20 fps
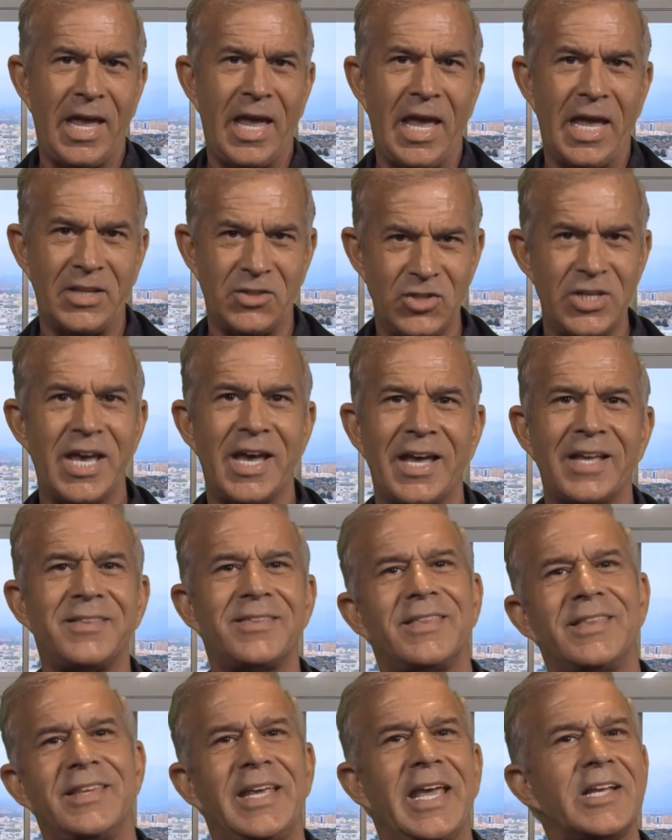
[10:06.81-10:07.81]
And
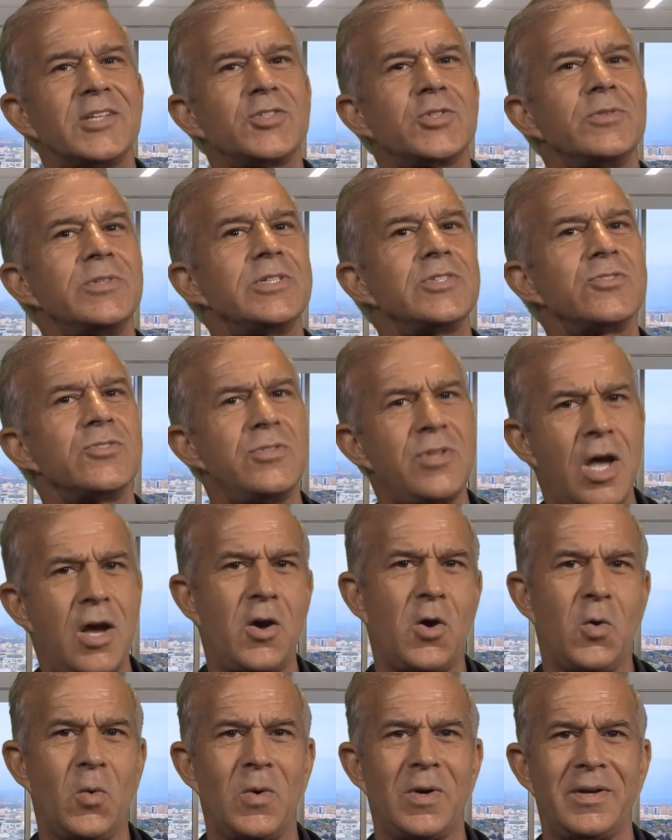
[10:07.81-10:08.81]
yet, the answer is
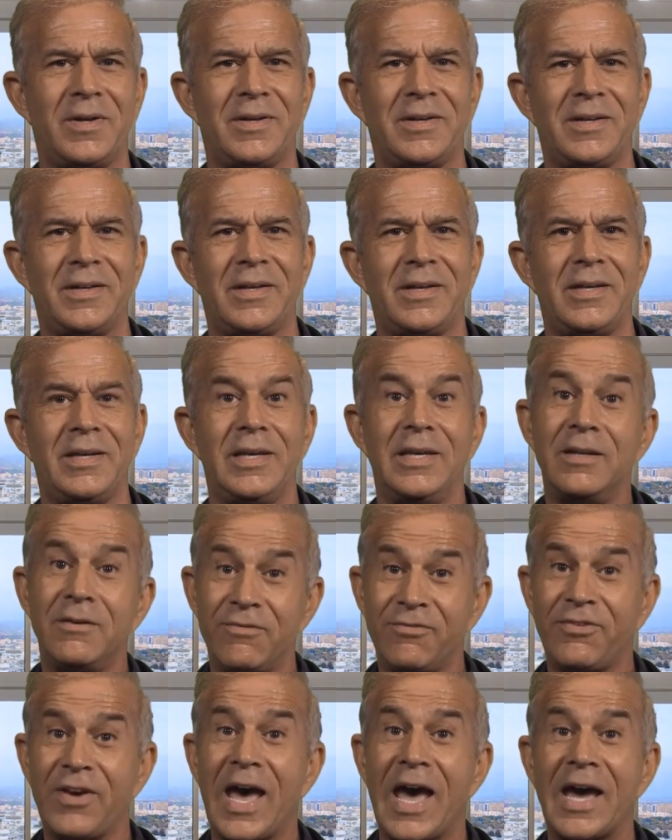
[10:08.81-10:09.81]
no. In
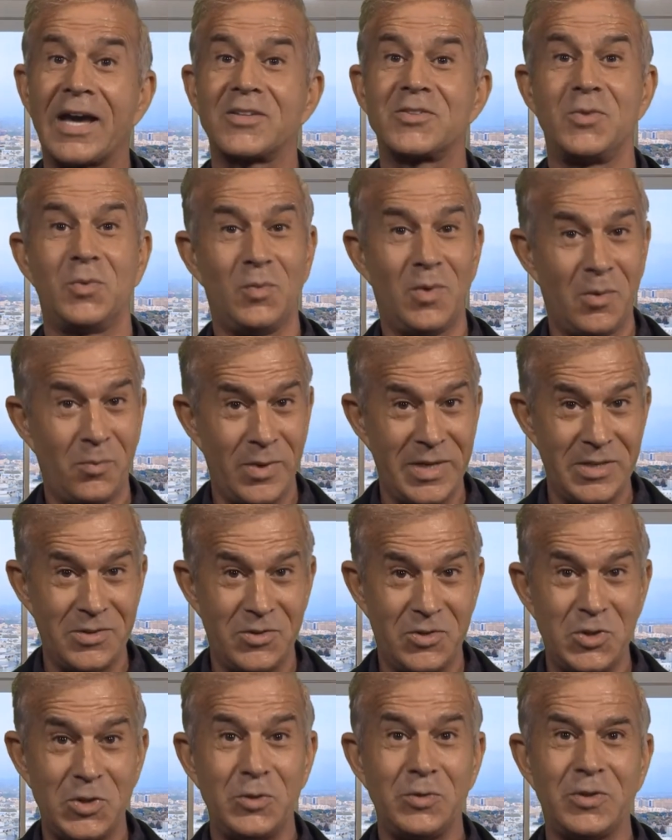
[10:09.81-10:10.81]
fact, what we
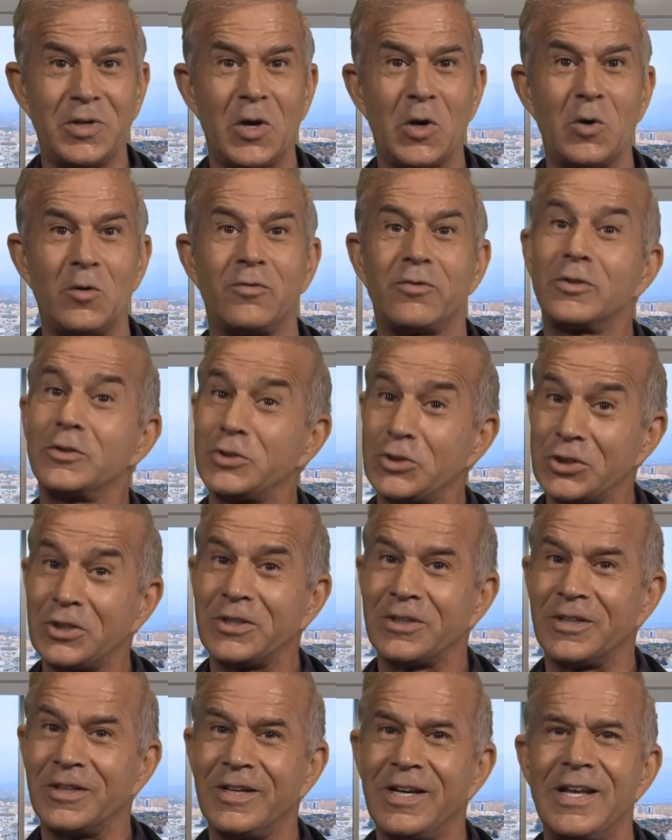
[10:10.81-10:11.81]
do know for
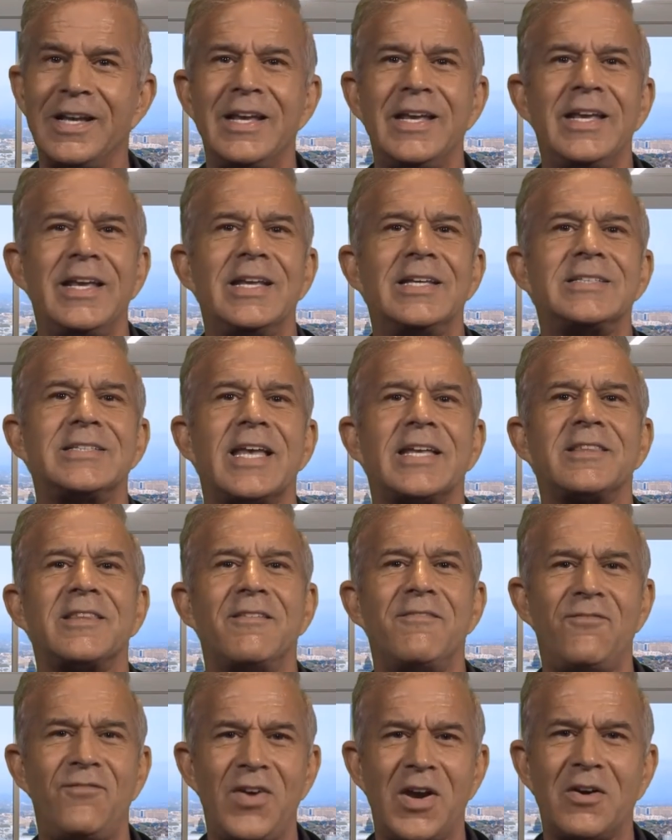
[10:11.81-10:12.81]
sure is that the
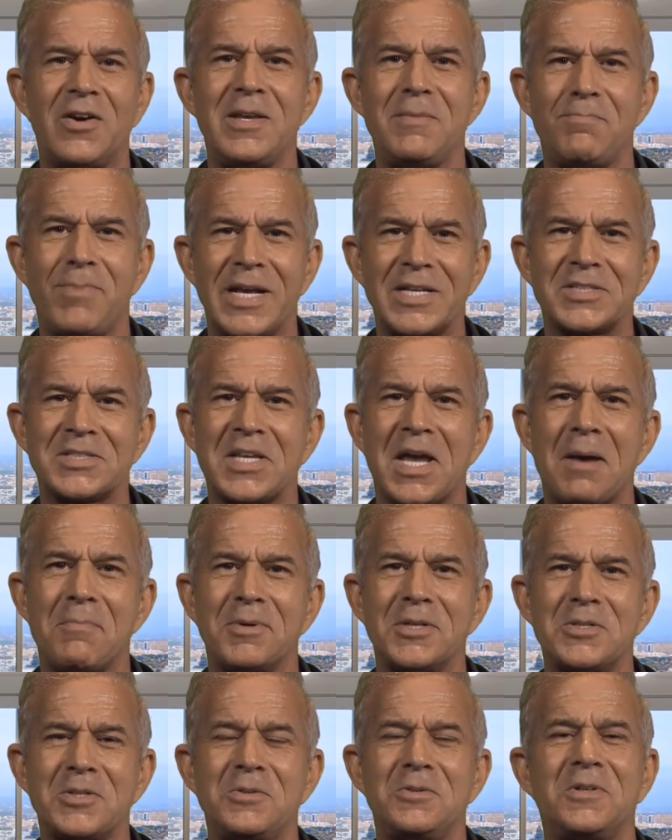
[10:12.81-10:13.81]
very best
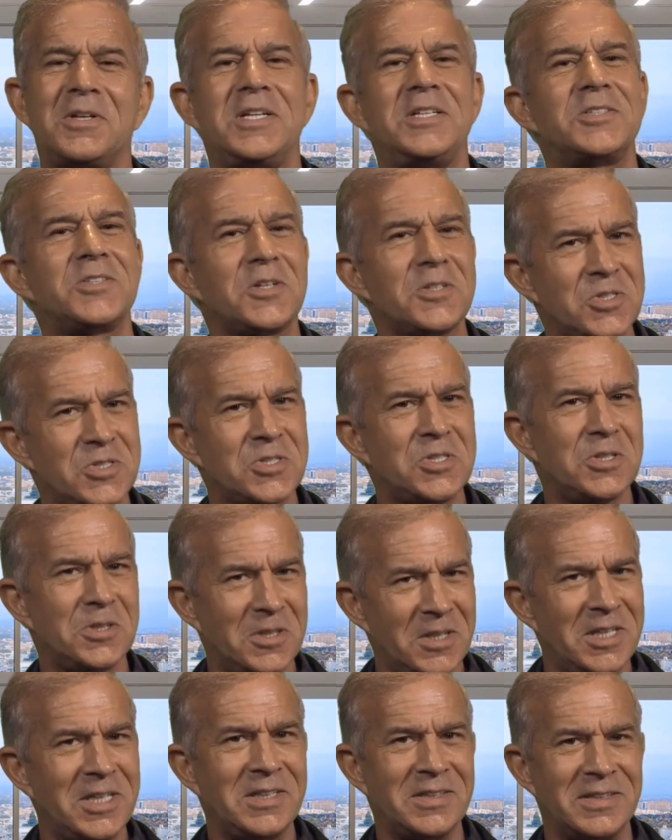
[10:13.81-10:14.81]
opportunities are
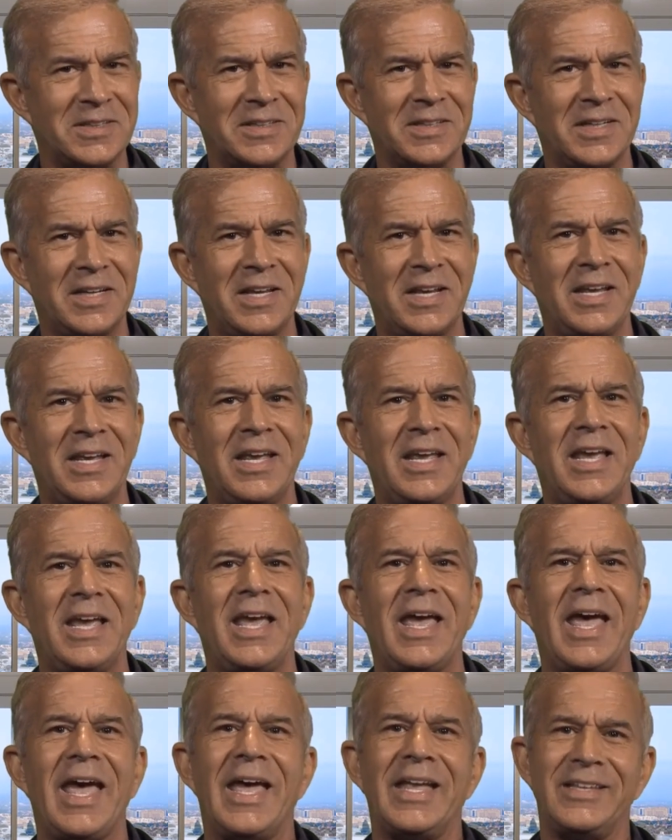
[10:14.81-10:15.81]
still hidden.
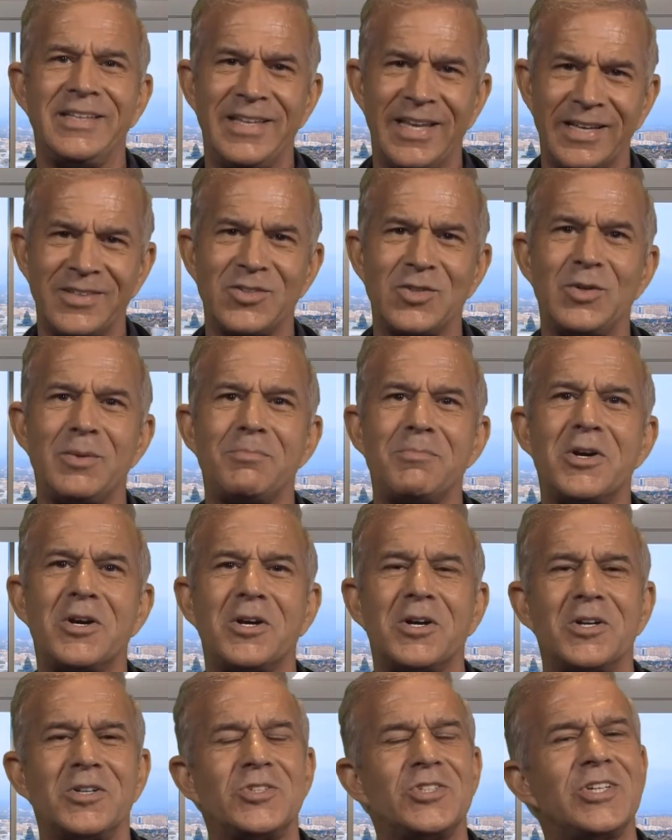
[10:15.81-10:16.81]
and yet to
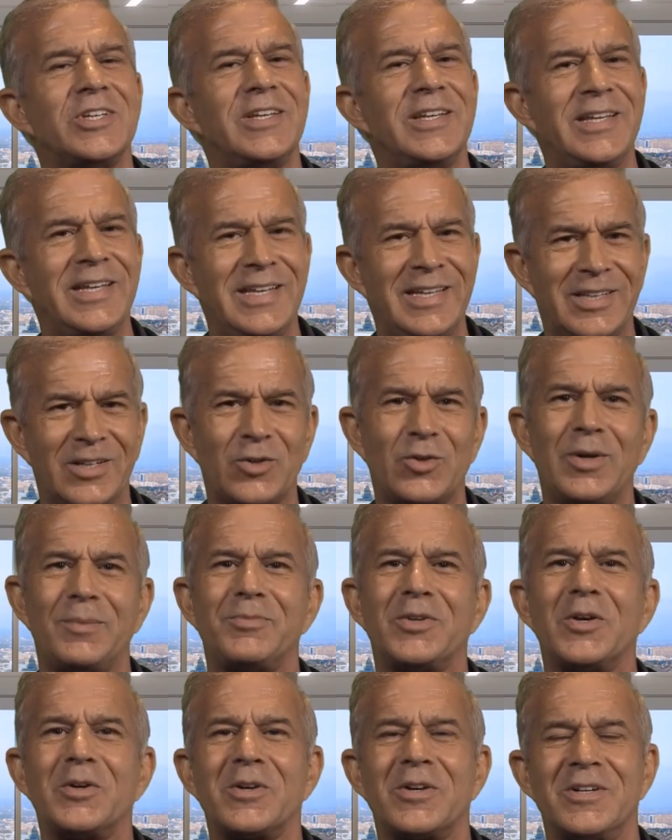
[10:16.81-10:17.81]
emerge in the
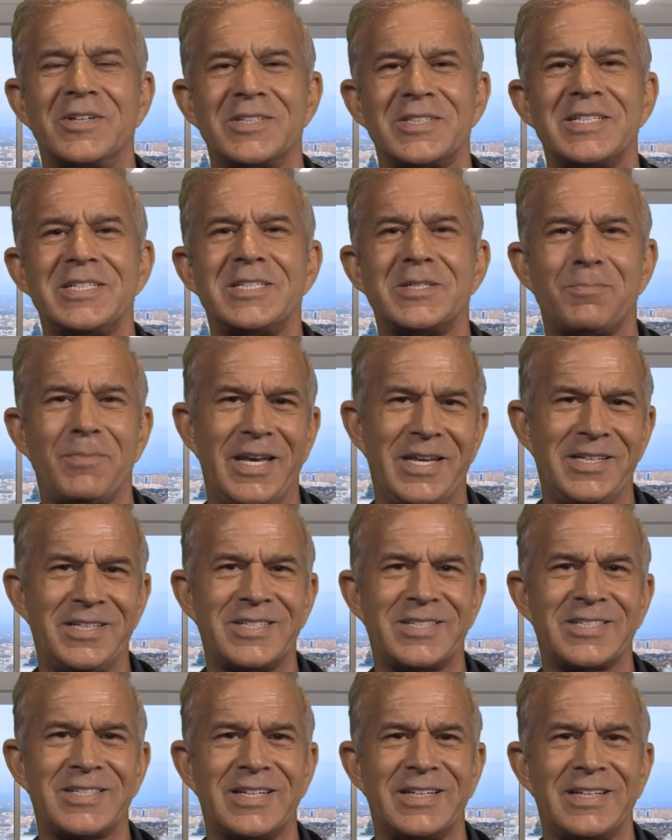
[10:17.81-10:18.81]
cryptocurrency
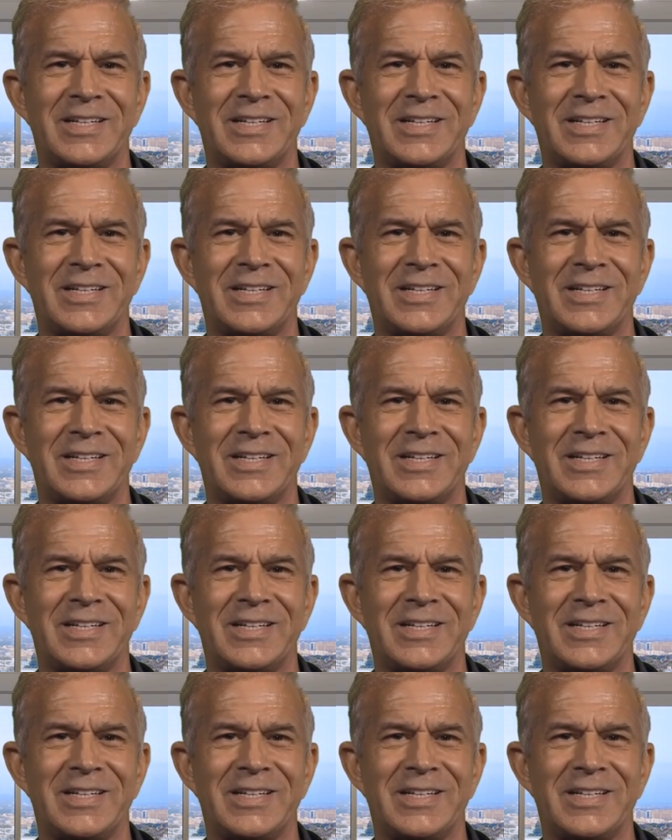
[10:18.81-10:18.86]
space.